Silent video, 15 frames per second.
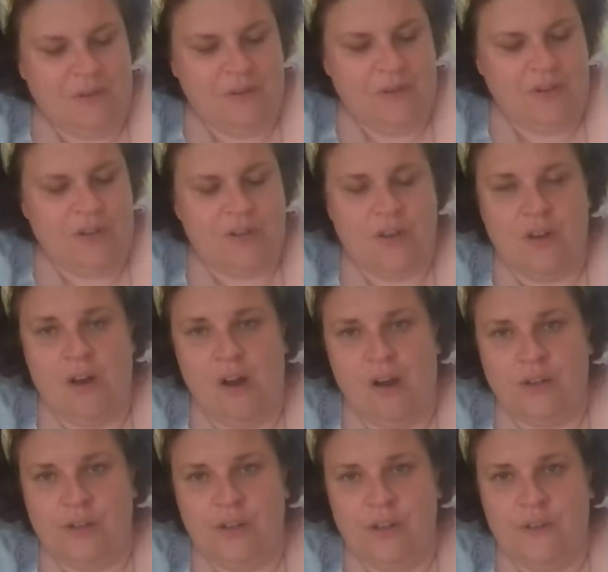Good
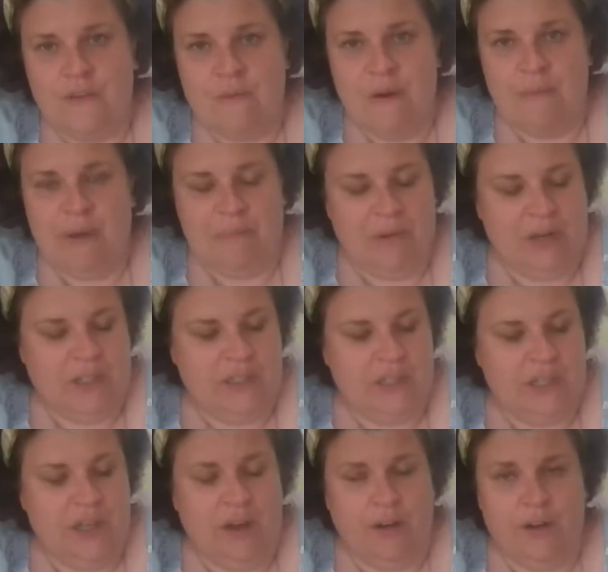God. You met my
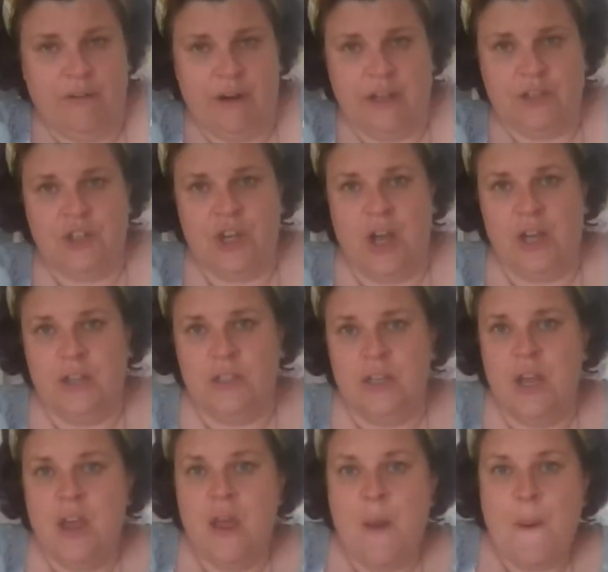politically incorrect child.
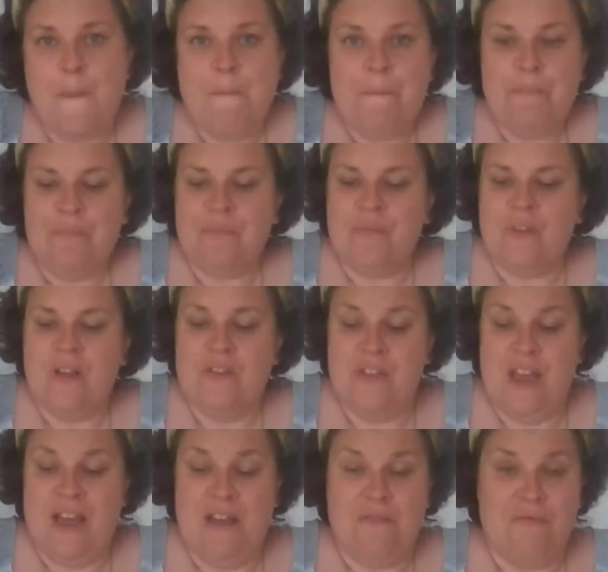
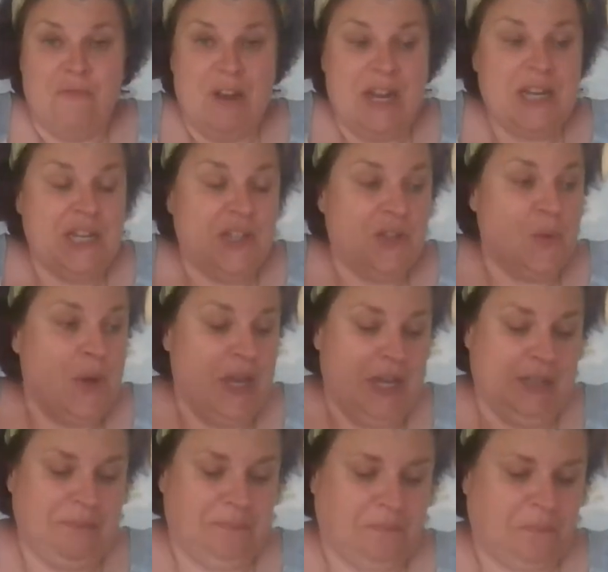They're really
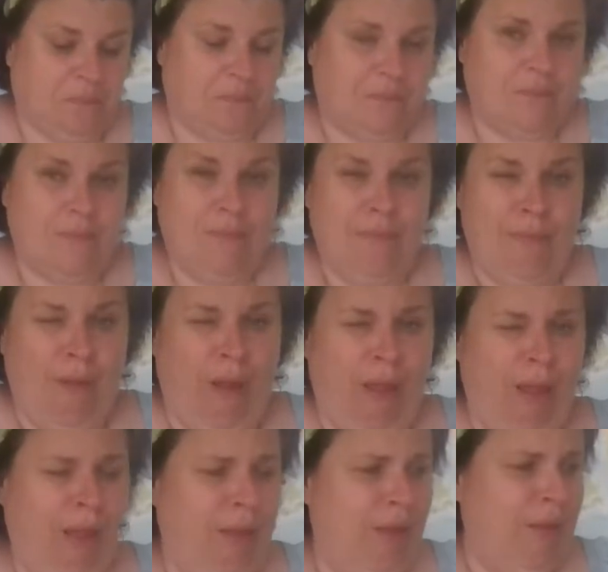sweet.
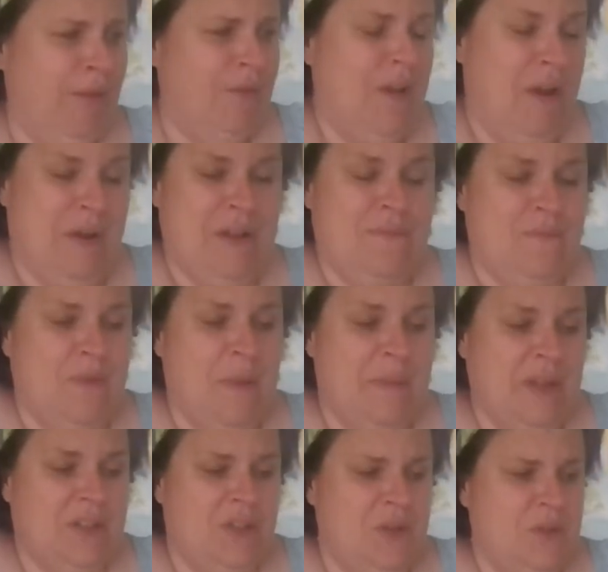Oh, a
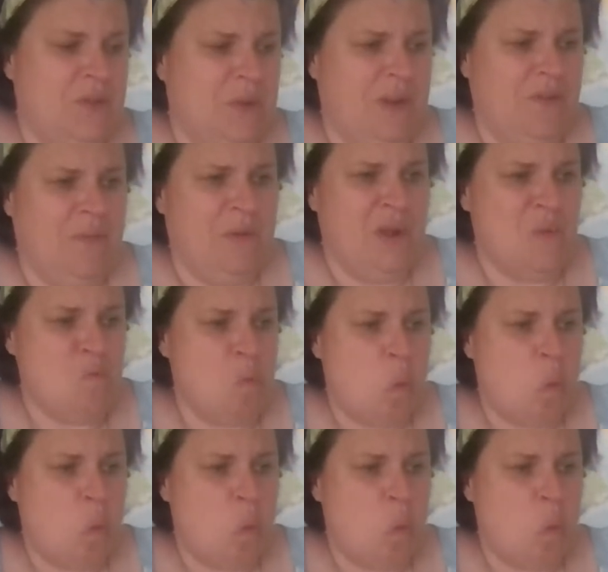bit too sweet for me.